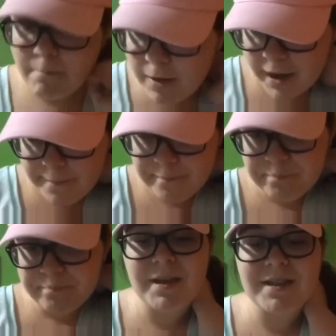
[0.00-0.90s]
but
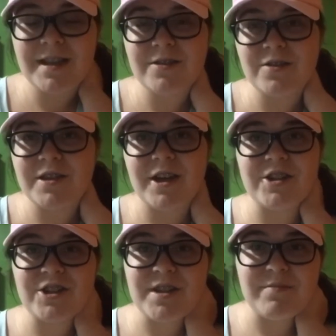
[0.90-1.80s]
Mickey's Not So
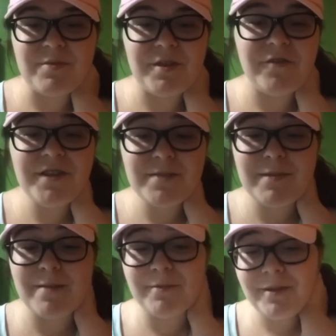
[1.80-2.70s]
Scary just seems really fun to
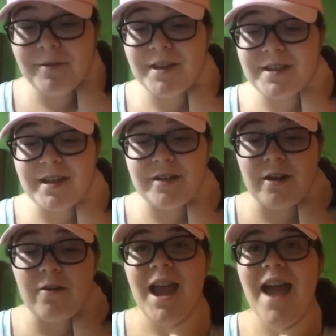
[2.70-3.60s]
me and I'm really, really excited to
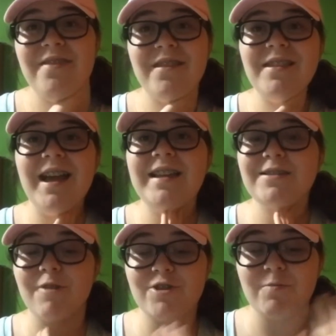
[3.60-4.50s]
go. And the
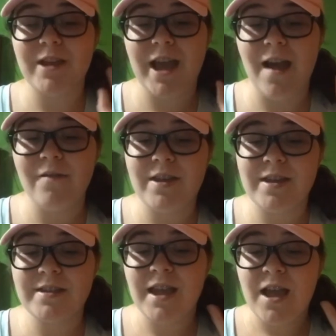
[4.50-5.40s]
last question we have
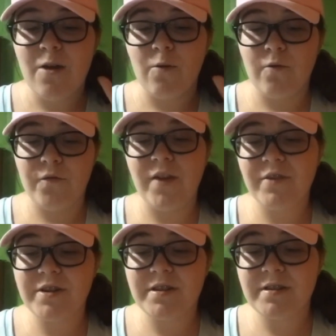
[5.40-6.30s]
is,
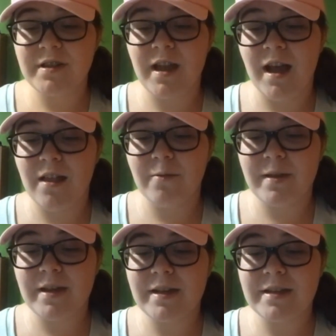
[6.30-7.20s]
favorite
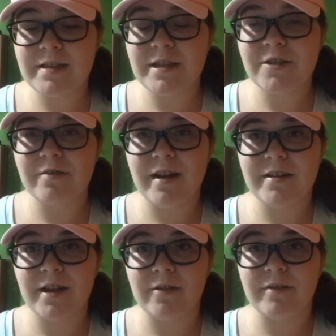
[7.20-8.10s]
Halloween Disney
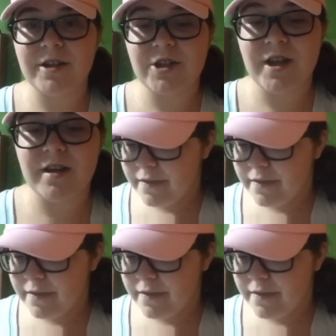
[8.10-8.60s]
decoration.